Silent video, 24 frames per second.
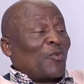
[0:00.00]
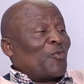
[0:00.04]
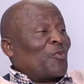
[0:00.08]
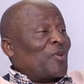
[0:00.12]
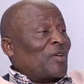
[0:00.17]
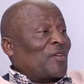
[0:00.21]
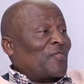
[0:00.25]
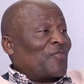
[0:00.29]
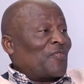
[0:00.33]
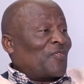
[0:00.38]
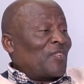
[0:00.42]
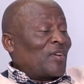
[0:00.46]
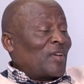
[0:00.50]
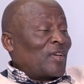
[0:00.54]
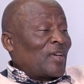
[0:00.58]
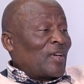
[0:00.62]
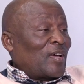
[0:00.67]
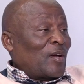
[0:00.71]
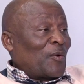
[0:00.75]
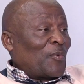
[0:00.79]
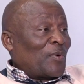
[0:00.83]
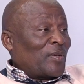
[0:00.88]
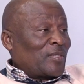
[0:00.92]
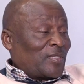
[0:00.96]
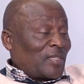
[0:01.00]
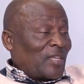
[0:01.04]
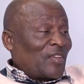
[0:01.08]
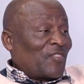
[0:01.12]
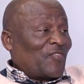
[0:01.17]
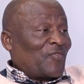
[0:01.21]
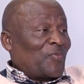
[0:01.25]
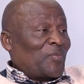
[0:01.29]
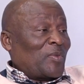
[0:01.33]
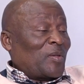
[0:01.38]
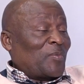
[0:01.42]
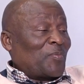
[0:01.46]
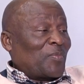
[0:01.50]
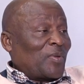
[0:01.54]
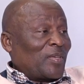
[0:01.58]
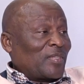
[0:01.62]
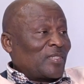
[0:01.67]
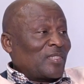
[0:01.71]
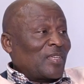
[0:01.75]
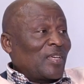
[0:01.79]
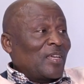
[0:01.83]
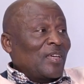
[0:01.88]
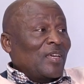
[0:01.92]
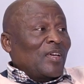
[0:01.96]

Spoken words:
we have our staff members